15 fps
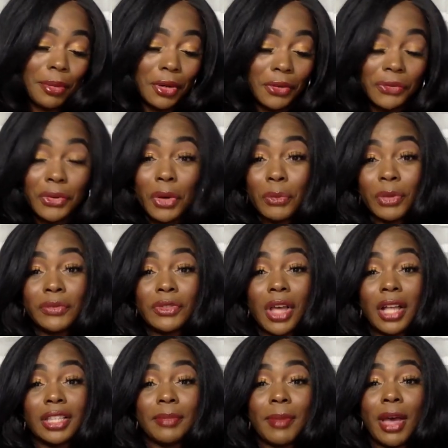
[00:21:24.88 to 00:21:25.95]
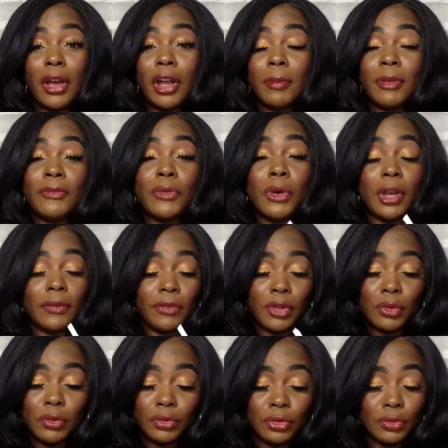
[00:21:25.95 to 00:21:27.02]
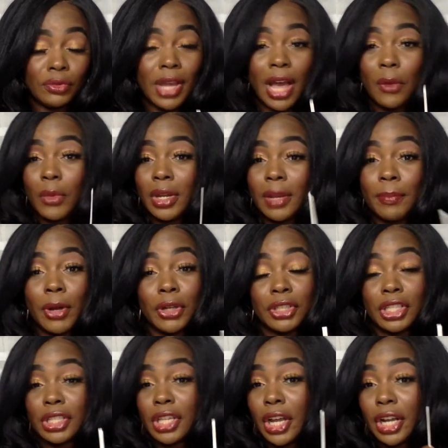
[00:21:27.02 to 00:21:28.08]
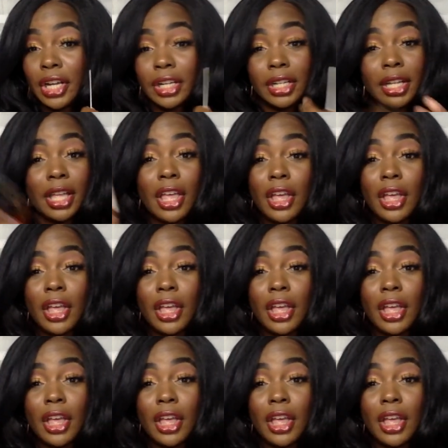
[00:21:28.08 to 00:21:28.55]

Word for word: Beautiful. And we've talked about her before. If you do not want to purchase her,